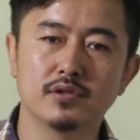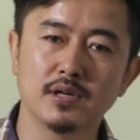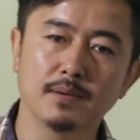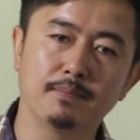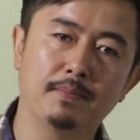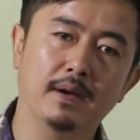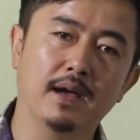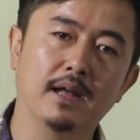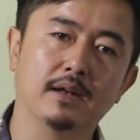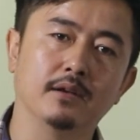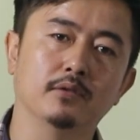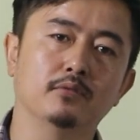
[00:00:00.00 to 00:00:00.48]

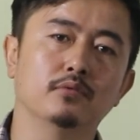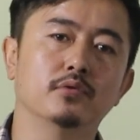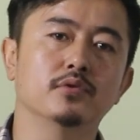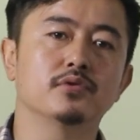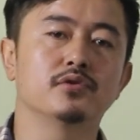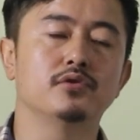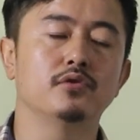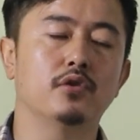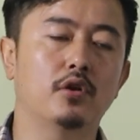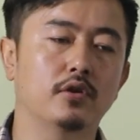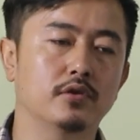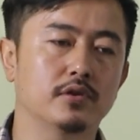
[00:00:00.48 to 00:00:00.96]
Japan
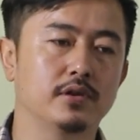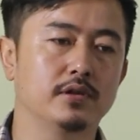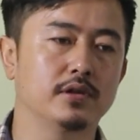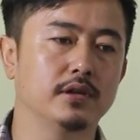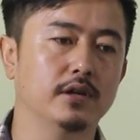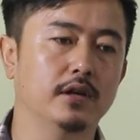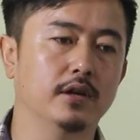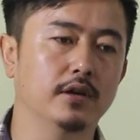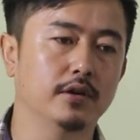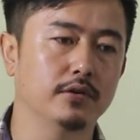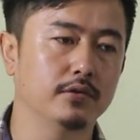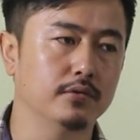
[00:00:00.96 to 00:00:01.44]
was not,
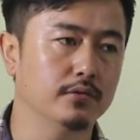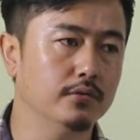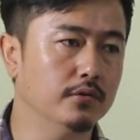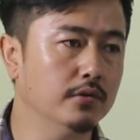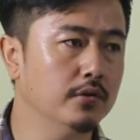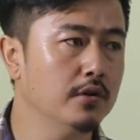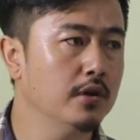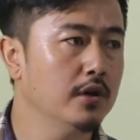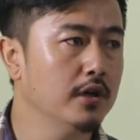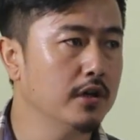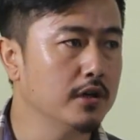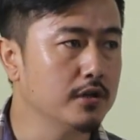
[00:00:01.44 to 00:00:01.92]

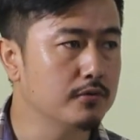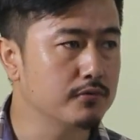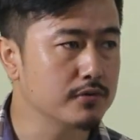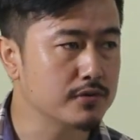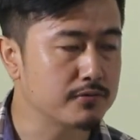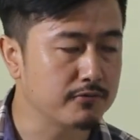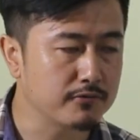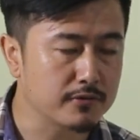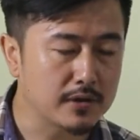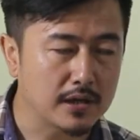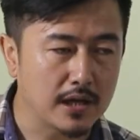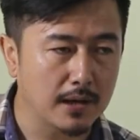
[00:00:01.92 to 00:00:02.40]
it
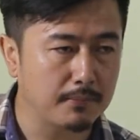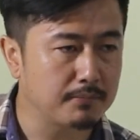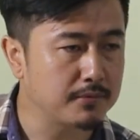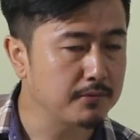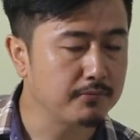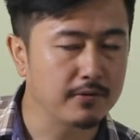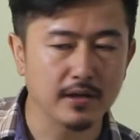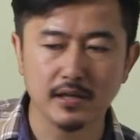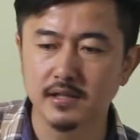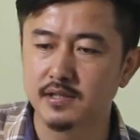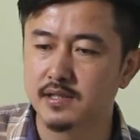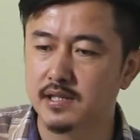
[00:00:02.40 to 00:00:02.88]
was kept
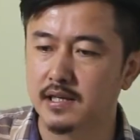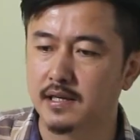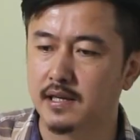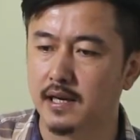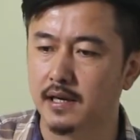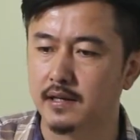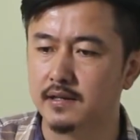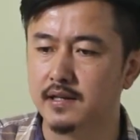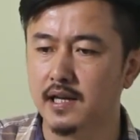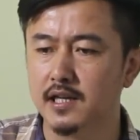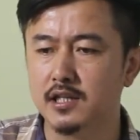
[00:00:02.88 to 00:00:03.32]
very secret.